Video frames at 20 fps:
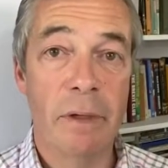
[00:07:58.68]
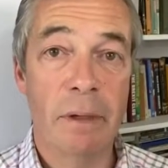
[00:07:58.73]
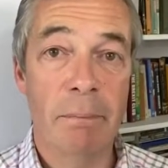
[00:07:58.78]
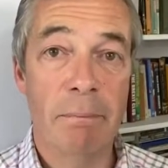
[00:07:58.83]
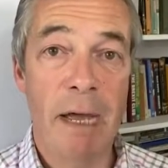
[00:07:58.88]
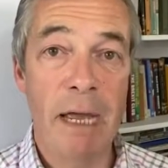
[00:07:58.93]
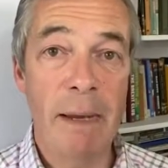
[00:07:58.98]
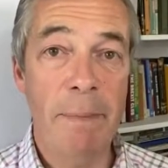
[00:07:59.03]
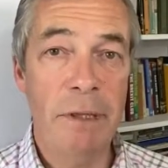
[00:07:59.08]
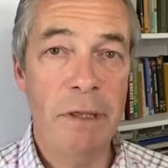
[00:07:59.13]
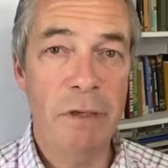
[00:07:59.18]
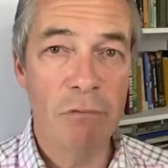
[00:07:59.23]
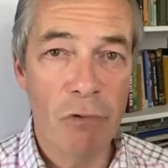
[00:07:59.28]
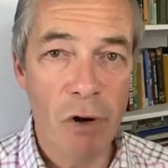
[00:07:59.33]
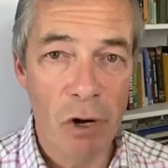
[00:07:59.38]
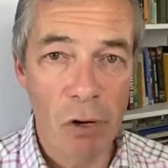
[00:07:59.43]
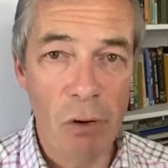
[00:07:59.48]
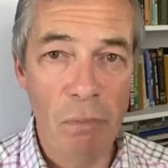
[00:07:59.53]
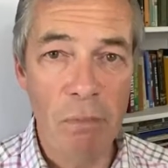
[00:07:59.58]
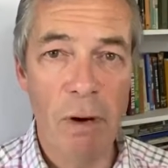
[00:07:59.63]
the
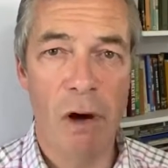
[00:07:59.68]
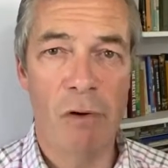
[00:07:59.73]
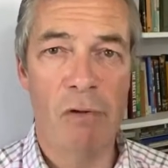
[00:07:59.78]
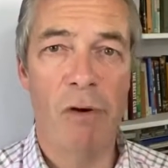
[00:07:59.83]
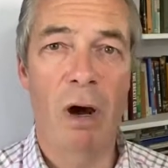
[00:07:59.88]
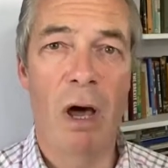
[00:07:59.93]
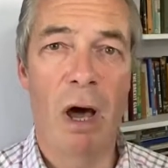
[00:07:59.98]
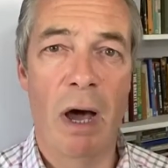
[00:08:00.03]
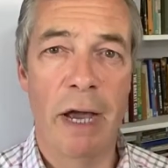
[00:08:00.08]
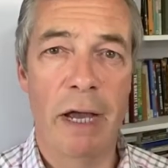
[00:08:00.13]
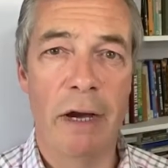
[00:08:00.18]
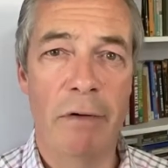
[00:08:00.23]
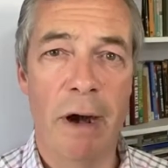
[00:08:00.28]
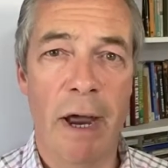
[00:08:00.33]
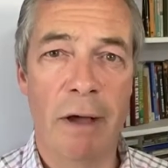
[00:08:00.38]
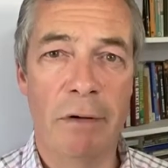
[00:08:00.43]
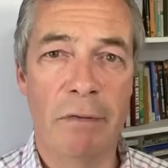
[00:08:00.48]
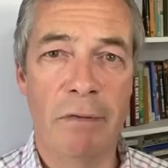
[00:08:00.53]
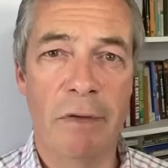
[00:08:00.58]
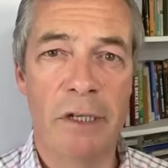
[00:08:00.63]
real moral high
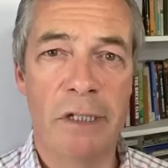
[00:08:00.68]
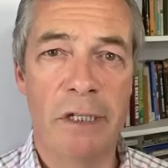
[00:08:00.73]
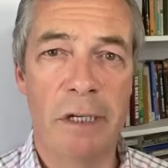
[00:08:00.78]
ground of this